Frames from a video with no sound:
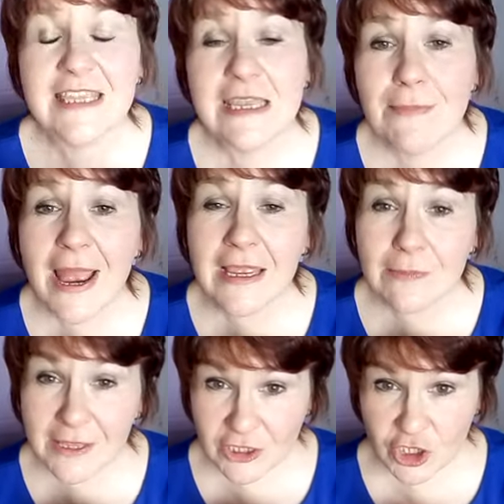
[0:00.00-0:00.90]
The
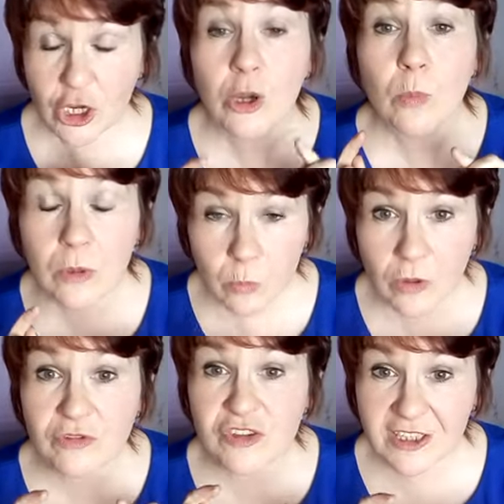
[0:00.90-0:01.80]
bank manager will
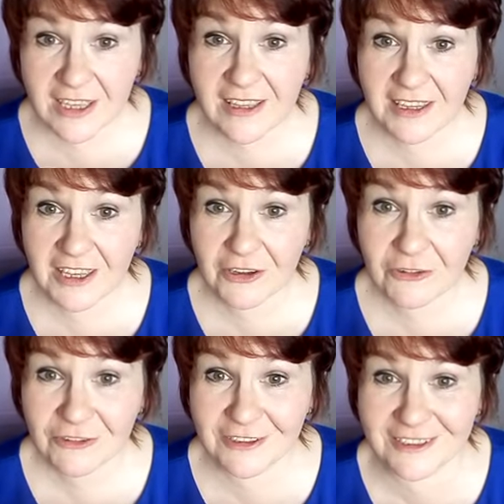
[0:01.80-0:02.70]
want to kill you.